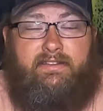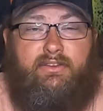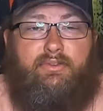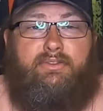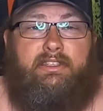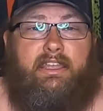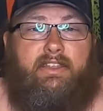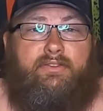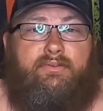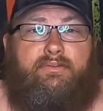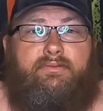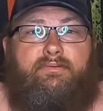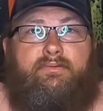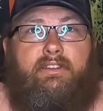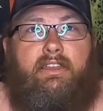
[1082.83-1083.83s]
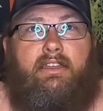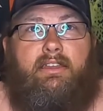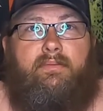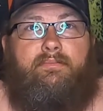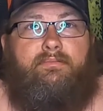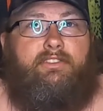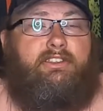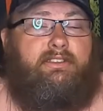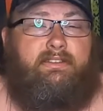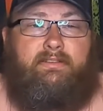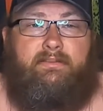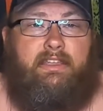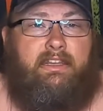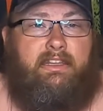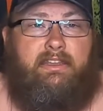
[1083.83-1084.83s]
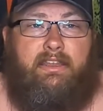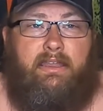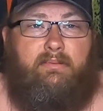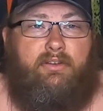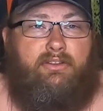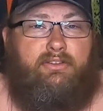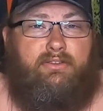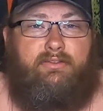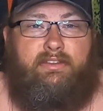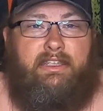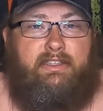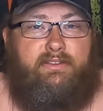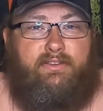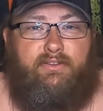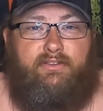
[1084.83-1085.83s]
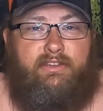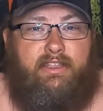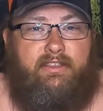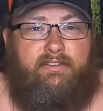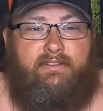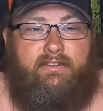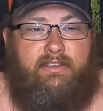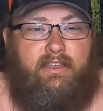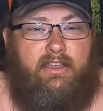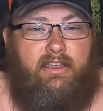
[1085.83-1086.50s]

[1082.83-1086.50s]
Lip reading: the new schedule. Just anytime on Tuesdays, Thursdays,